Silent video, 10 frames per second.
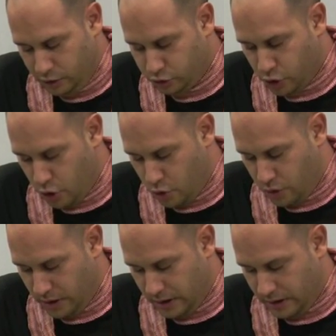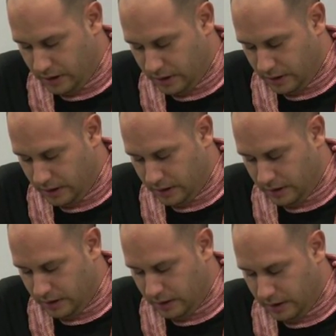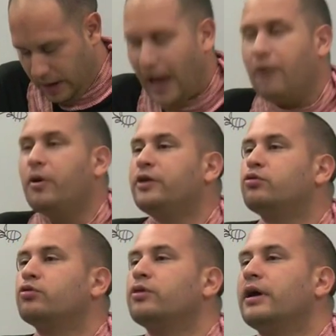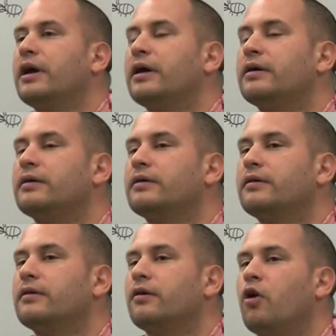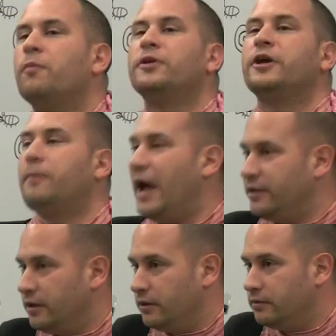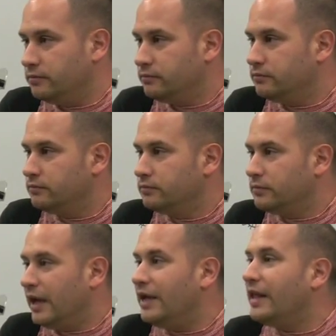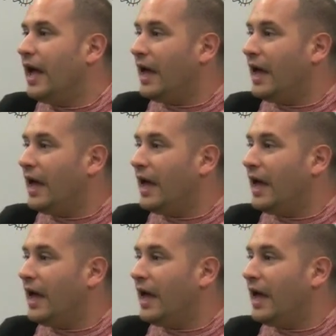So I went to the opening panel and